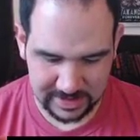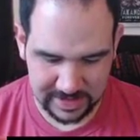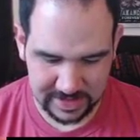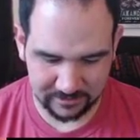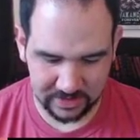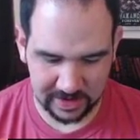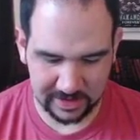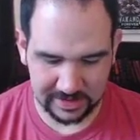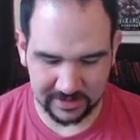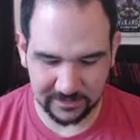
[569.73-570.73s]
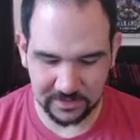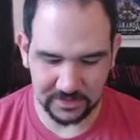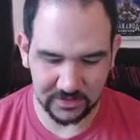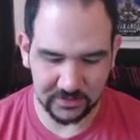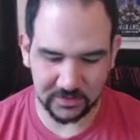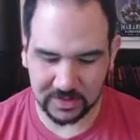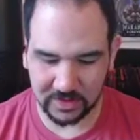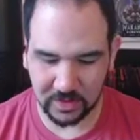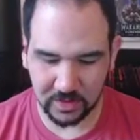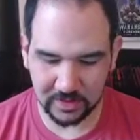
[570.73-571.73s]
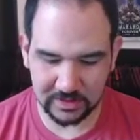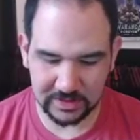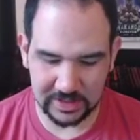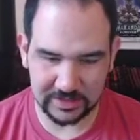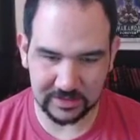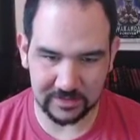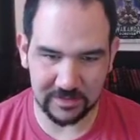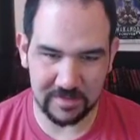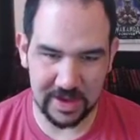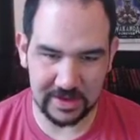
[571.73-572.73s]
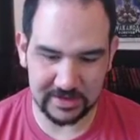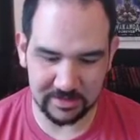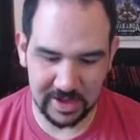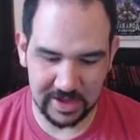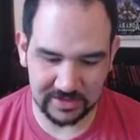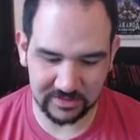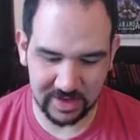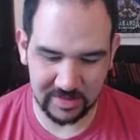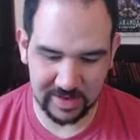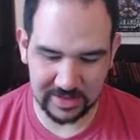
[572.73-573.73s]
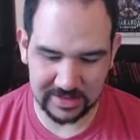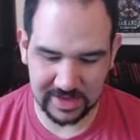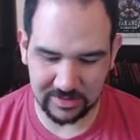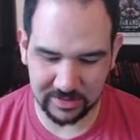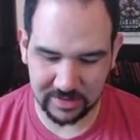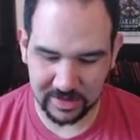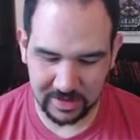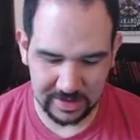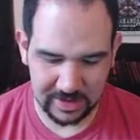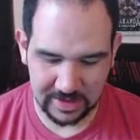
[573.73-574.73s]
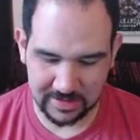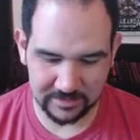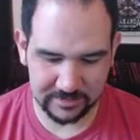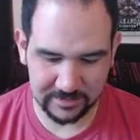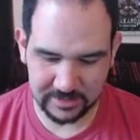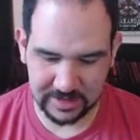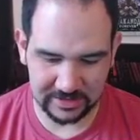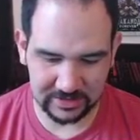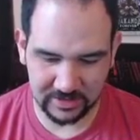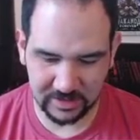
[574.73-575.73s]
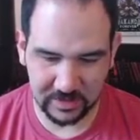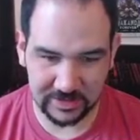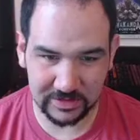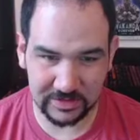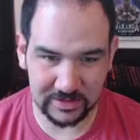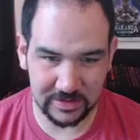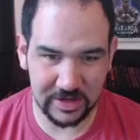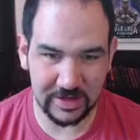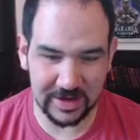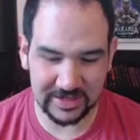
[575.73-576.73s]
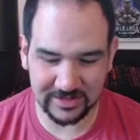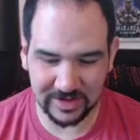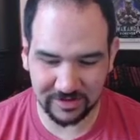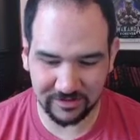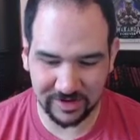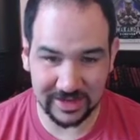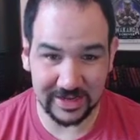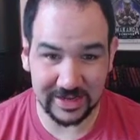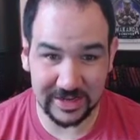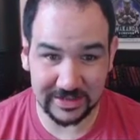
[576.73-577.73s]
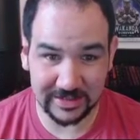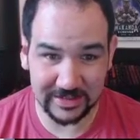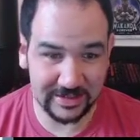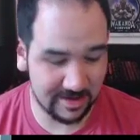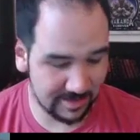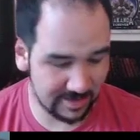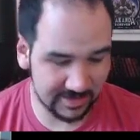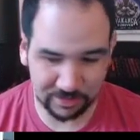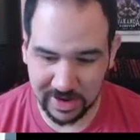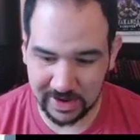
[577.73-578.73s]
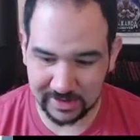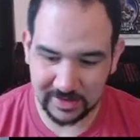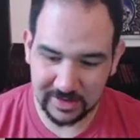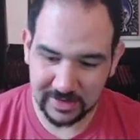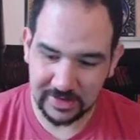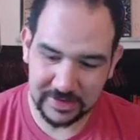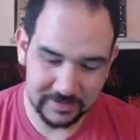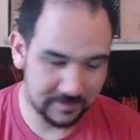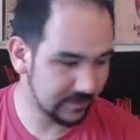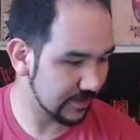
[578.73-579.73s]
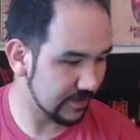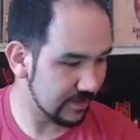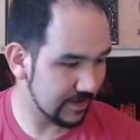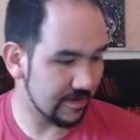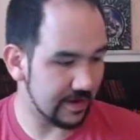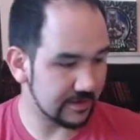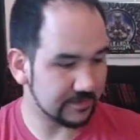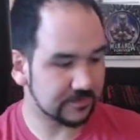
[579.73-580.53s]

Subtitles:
I like that it folds into quarters to easily fit back into the box and come out at the table. Gosh, Wizards, you guys have done a really nice job on this product. All right.